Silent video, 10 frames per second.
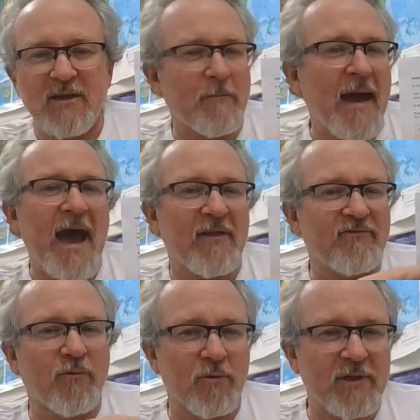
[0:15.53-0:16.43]
the
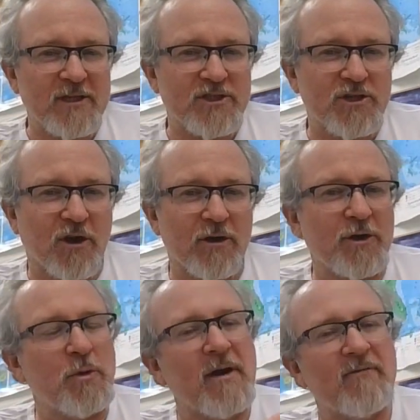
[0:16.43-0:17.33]
math for this
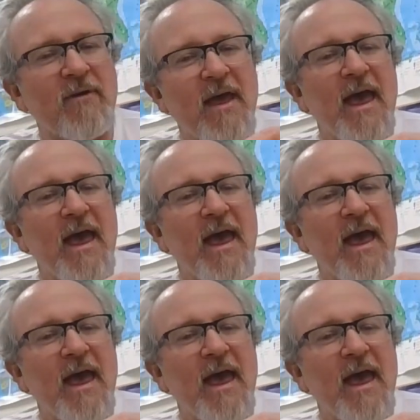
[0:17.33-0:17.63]
chart. You have